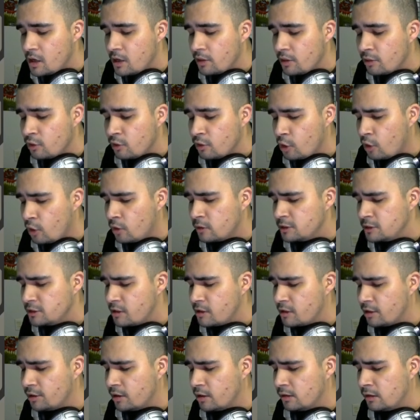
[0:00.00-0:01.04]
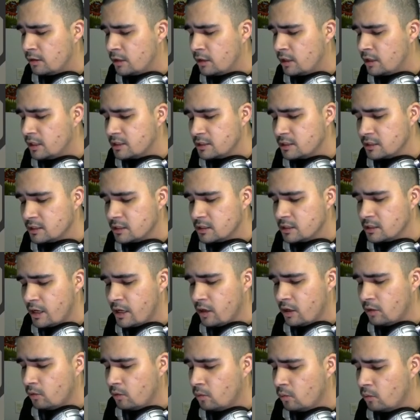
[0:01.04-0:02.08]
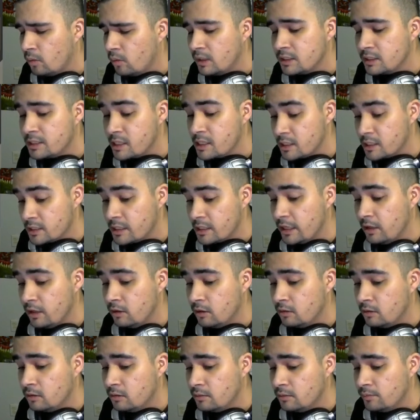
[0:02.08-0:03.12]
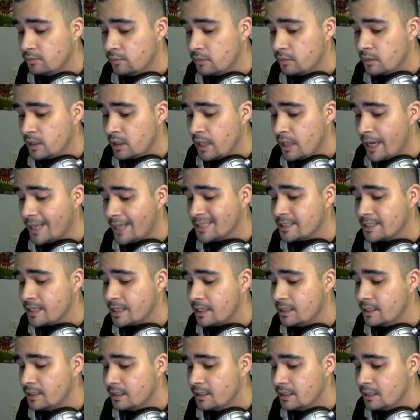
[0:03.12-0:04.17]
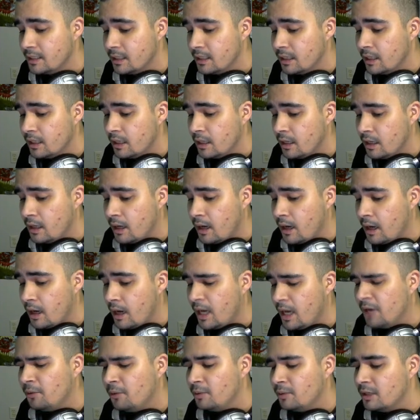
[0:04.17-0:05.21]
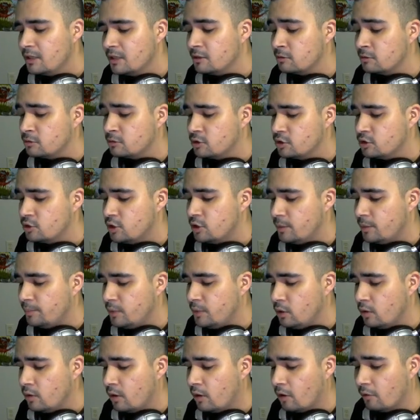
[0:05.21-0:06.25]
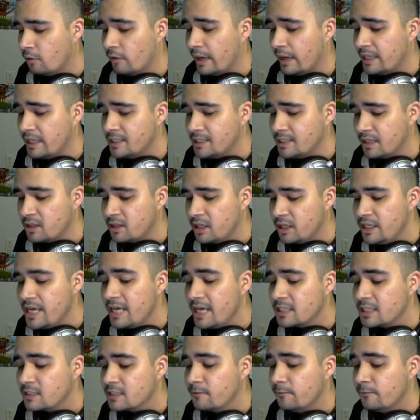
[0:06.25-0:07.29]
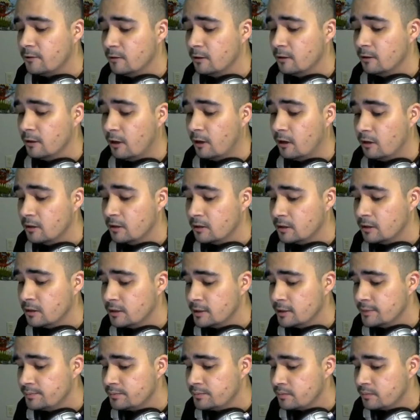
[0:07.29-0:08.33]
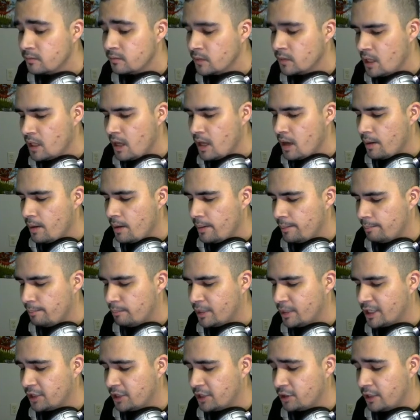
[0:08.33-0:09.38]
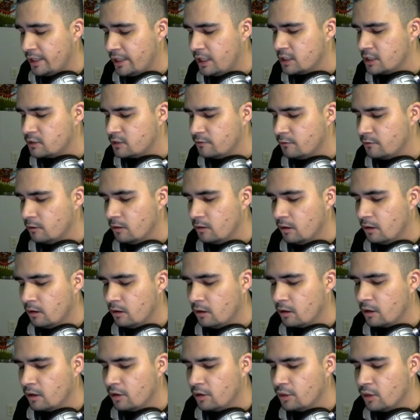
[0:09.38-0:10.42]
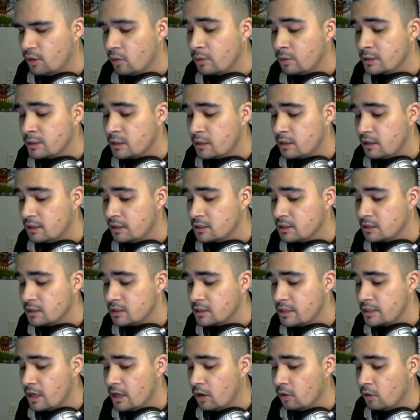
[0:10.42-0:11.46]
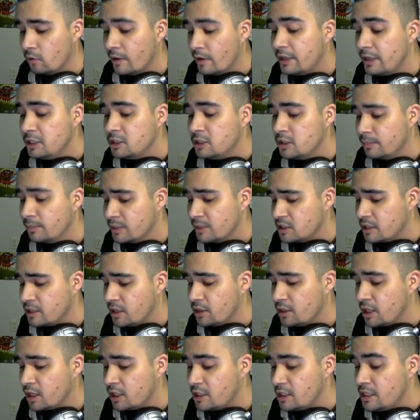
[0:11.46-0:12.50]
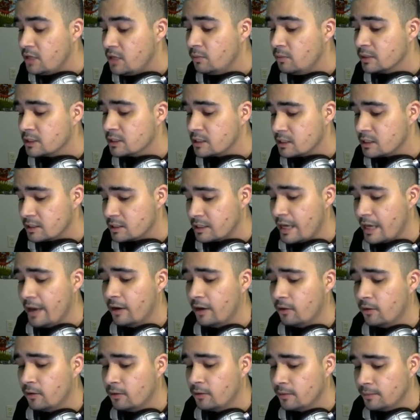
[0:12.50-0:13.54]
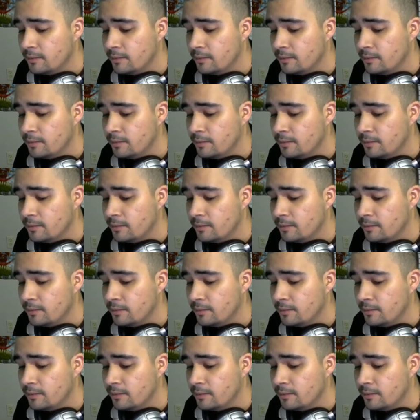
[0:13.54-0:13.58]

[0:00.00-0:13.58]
The horse thought that the cousin snail was the snail and said, "I will outstrip you all right at the next furlong." But at the next furlong, there was a cousin snail ready to pretend that he was the snail.